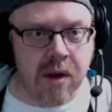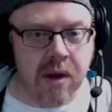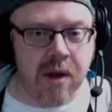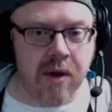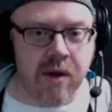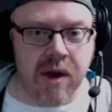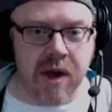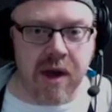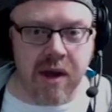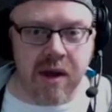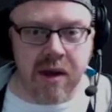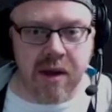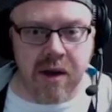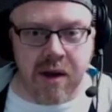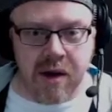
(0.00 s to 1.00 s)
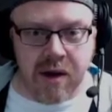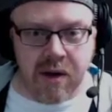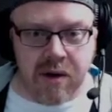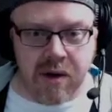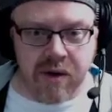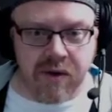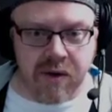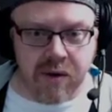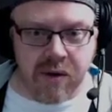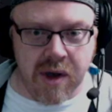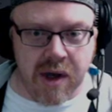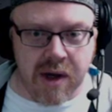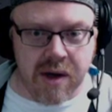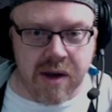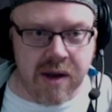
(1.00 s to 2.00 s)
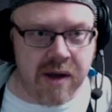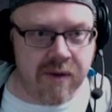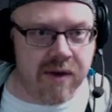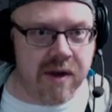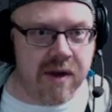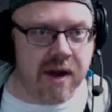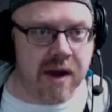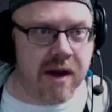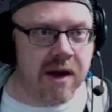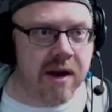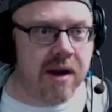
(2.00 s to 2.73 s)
Okay, a node is required to save the scene.